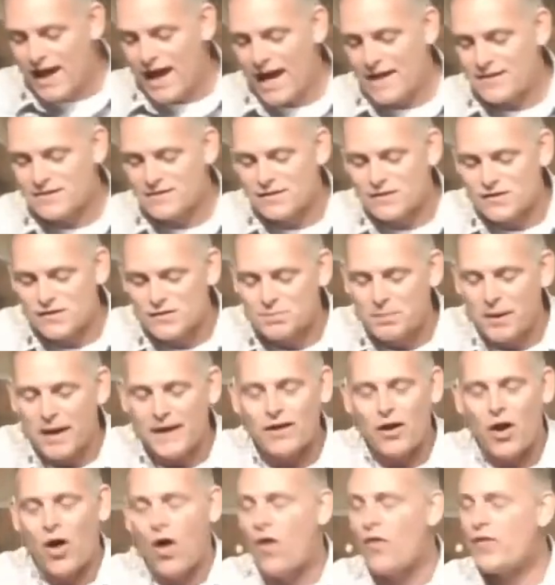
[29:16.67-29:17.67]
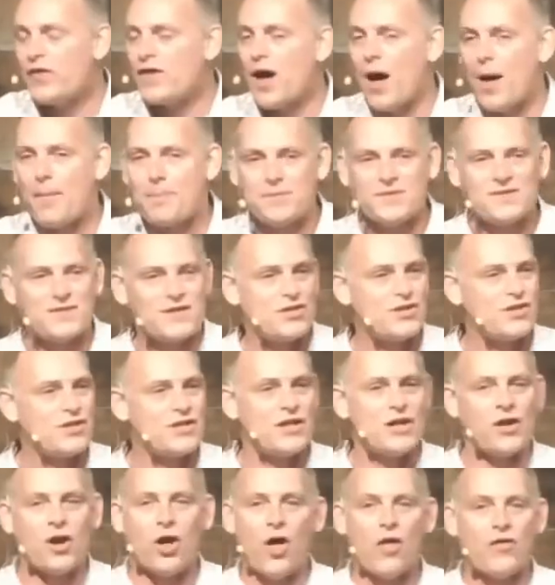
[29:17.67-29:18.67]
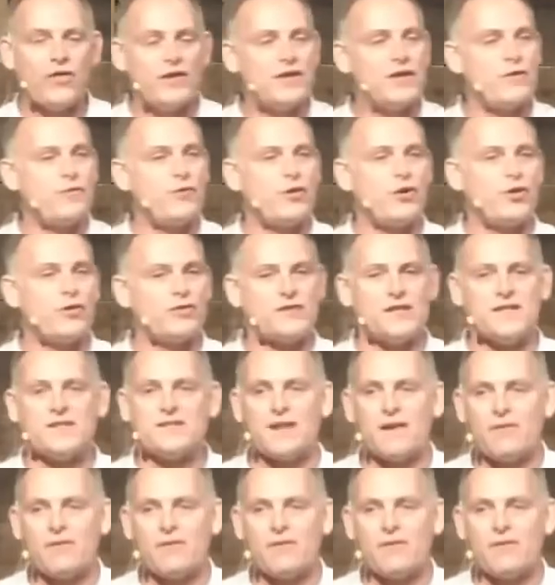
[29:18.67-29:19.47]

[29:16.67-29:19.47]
and despite all the opposition and all the difficulties